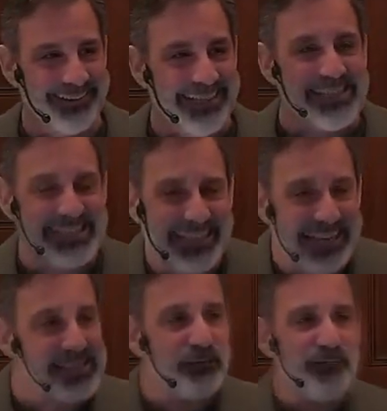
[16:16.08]
You see,
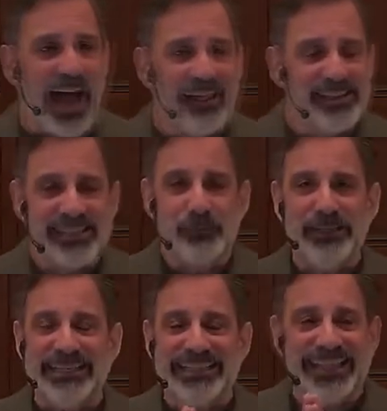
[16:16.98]
that's the fallacy we
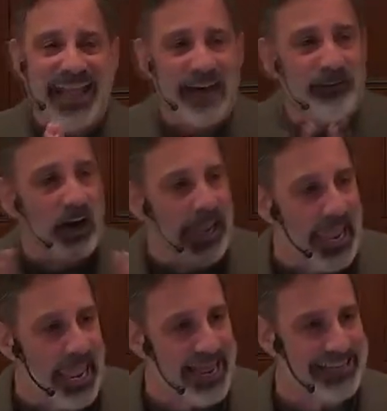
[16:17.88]
need to get out of our
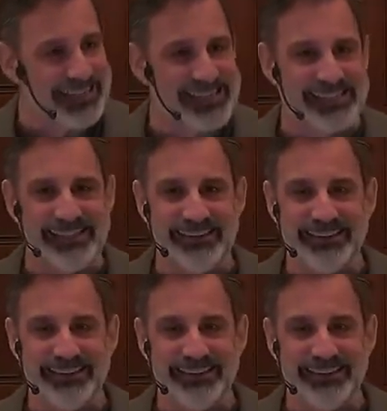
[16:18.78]
heads.